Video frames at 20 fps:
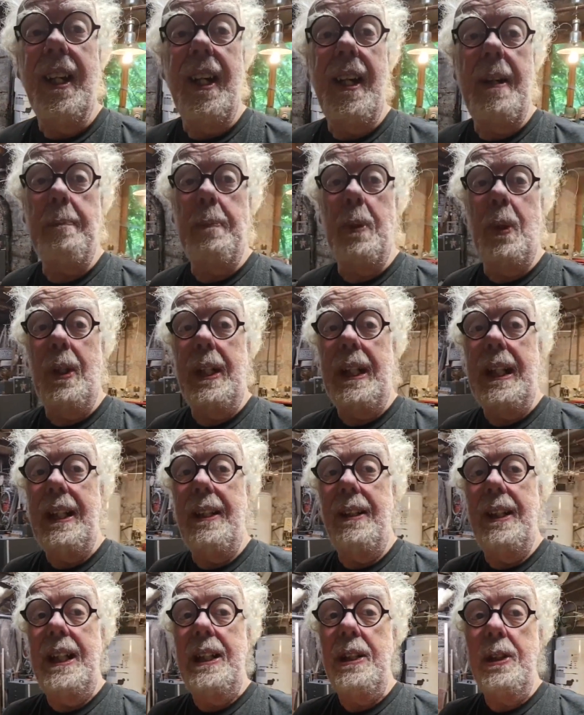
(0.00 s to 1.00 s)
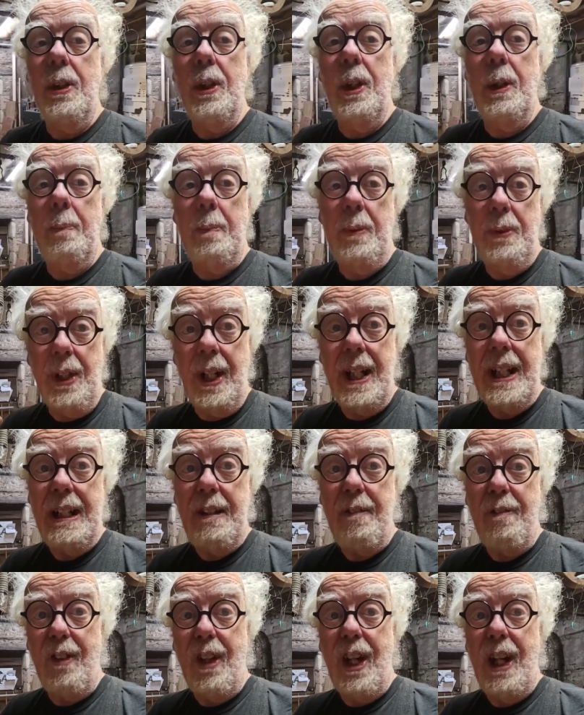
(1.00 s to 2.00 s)
I put here in Europe
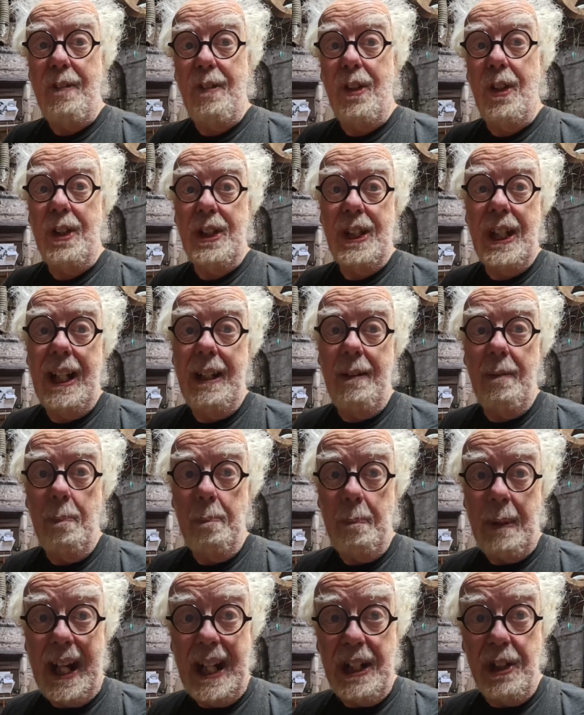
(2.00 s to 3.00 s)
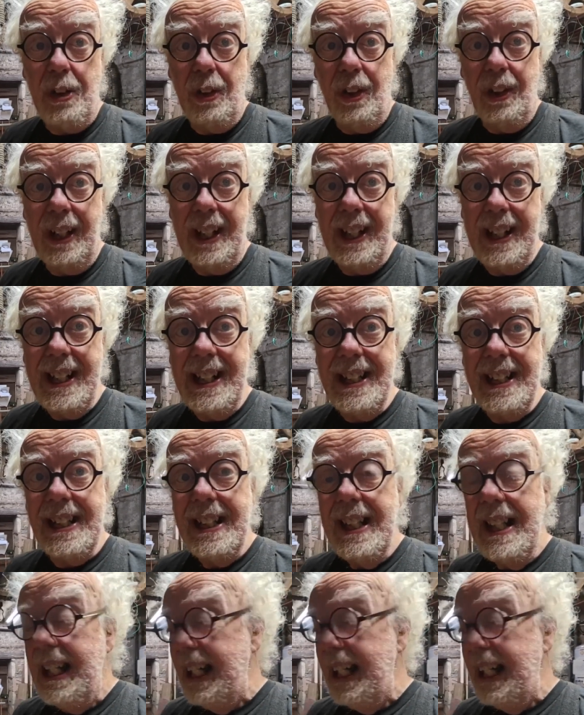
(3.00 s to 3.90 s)
ninety-five octane petrol in it,